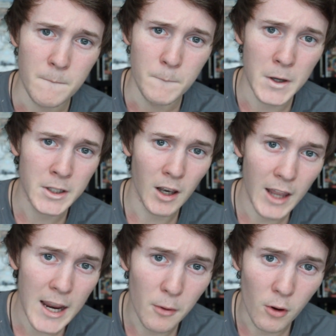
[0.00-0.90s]
But to
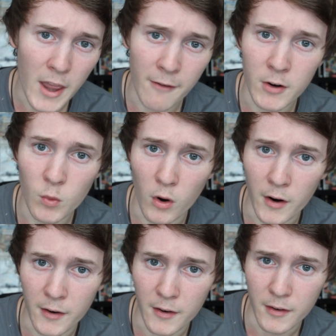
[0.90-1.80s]
label
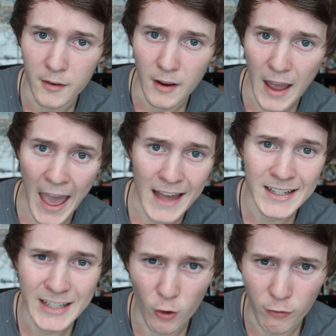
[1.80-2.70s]
everyone as
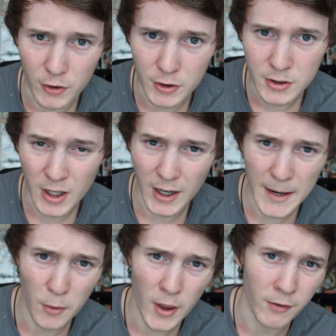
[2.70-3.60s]
selfish, to
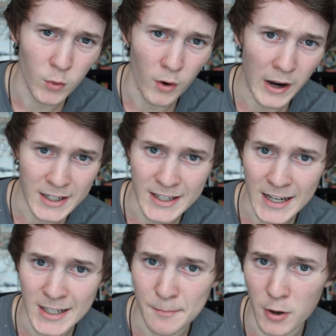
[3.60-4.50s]
label everyone as
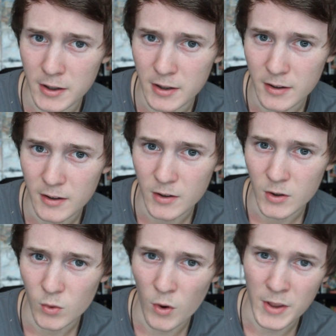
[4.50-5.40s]
desperate
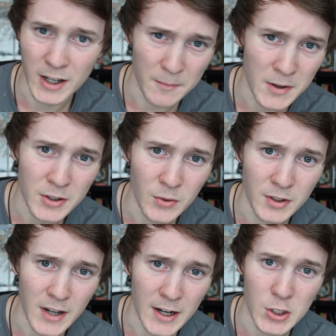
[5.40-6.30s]
when they commit
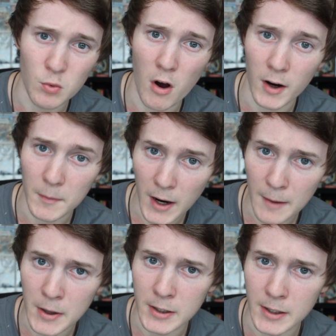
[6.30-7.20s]
suicide is wrong in my
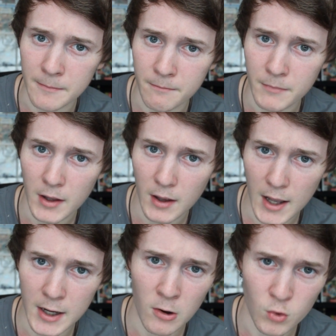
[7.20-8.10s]
opinion
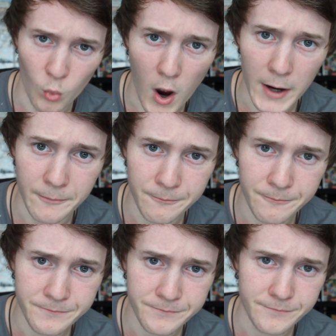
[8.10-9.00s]
and here's why.
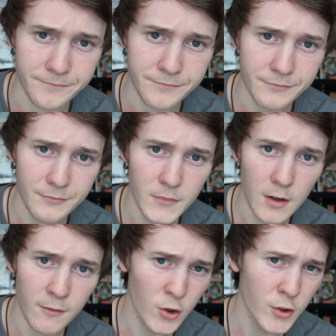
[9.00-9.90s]

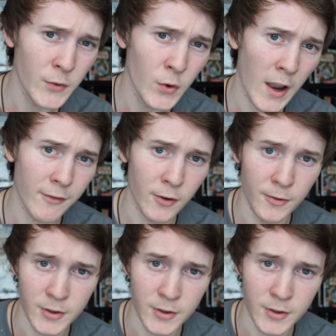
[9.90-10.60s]
For those of you who haven't heard the